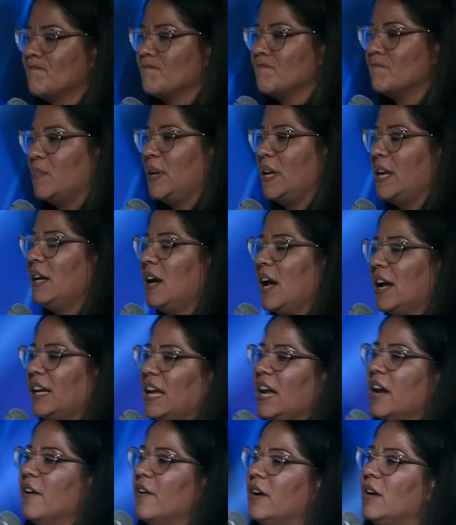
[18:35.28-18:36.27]
But he got
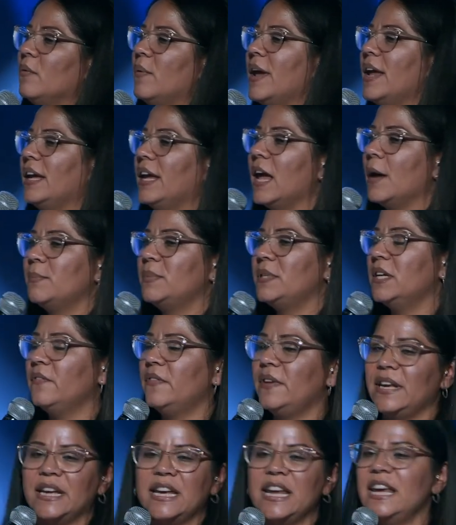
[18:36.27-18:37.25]
carried away in
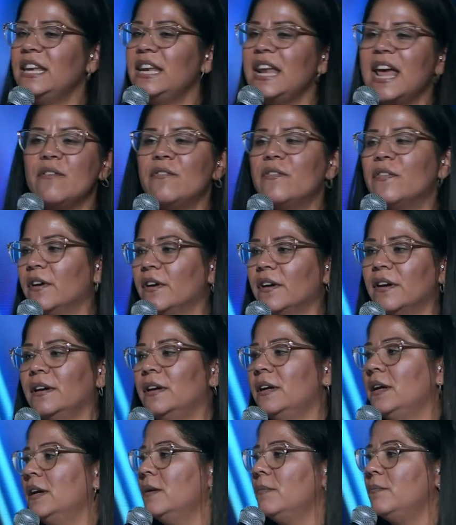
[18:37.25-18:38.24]
captivity and he never
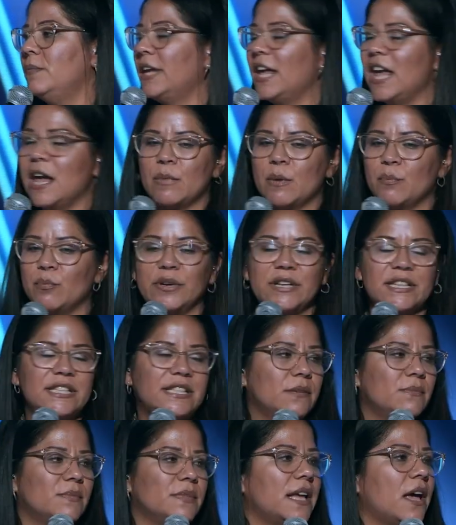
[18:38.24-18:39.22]
became a priest
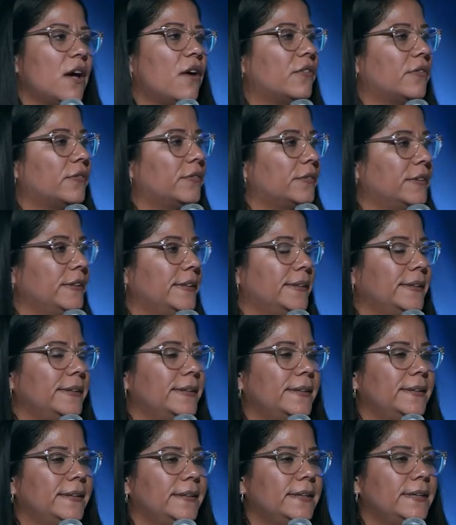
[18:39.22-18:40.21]
himself.
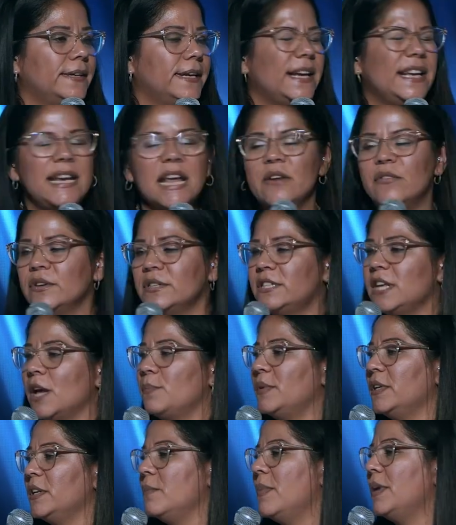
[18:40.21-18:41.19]
He never
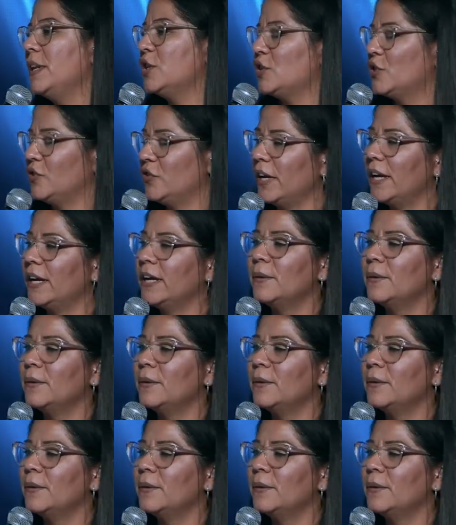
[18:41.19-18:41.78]
stepped in a ministry.